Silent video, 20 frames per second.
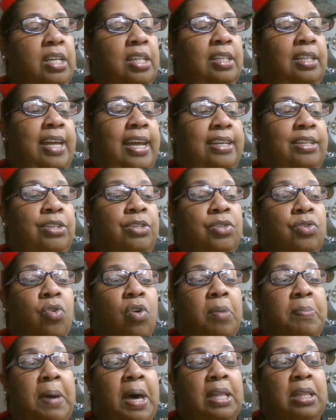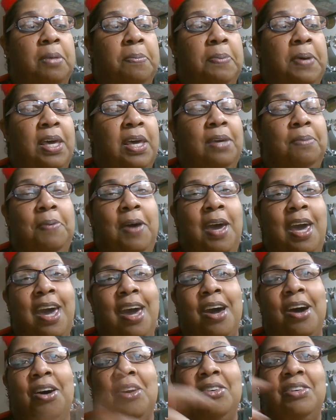that you know about the
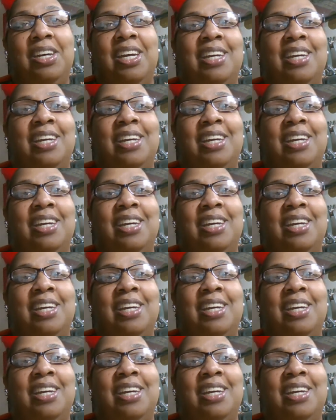PayPal